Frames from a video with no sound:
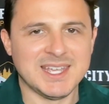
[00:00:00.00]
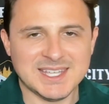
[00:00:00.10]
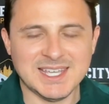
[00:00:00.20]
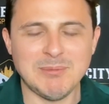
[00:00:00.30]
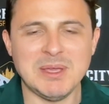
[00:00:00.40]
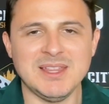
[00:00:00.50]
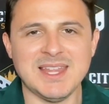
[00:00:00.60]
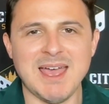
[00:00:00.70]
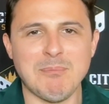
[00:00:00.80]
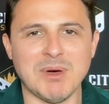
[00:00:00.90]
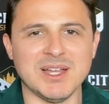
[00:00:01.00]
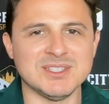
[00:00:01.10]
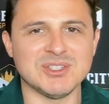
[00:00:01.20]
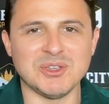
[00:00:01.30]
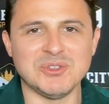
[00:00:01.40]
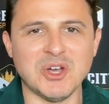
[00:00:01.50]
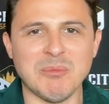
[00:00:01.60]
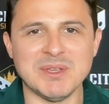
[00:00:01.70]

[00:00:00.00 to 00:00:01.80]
Keep hitting that button so you don't